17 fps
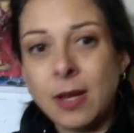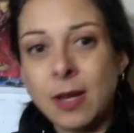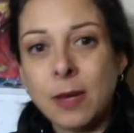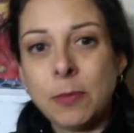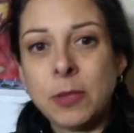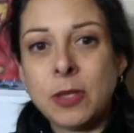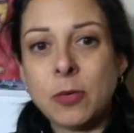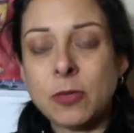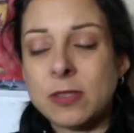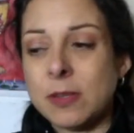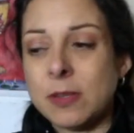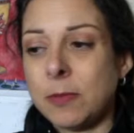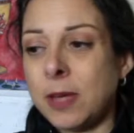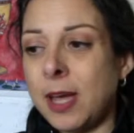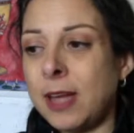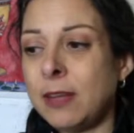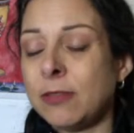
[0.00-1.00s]
But there was some
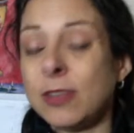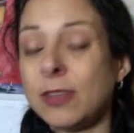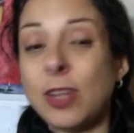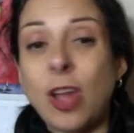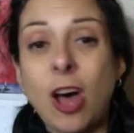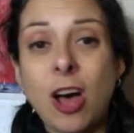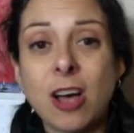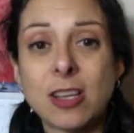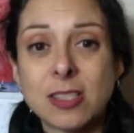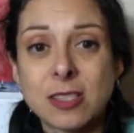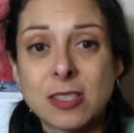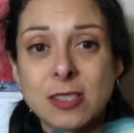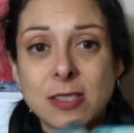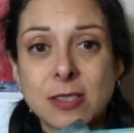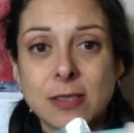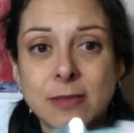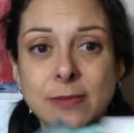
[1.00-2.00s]
kind of
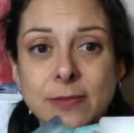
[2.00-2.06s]
loss.